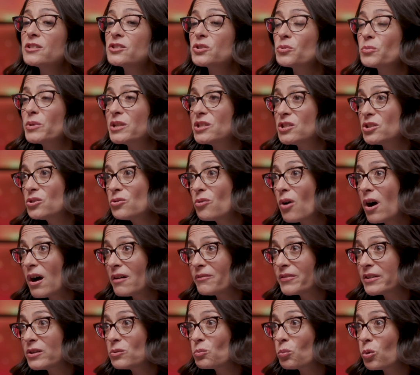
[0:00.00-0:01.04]
So we do
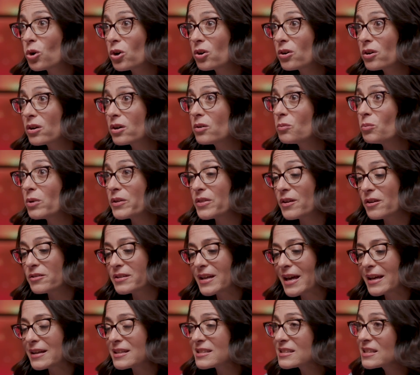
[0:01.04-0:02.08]
often work with our
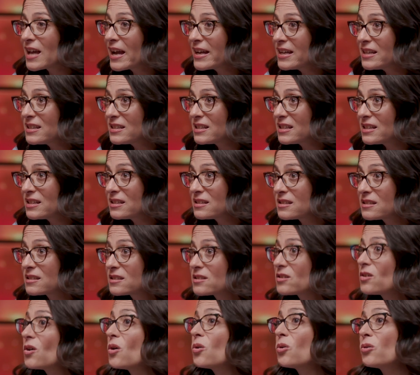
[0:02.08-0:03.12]
data
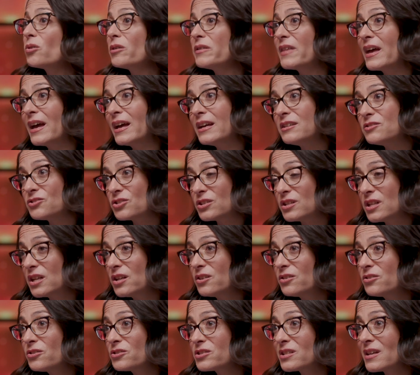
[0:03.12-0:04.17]
scientists or the
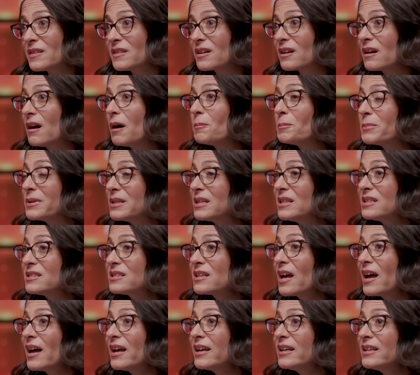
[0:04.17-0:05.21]
engineers on the company
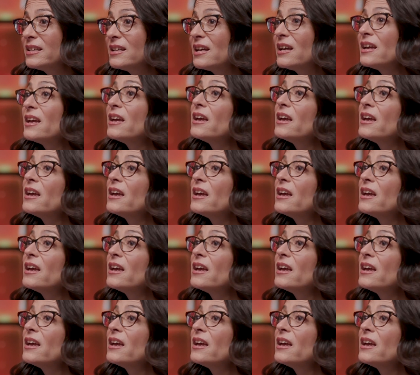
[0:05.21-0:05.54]
side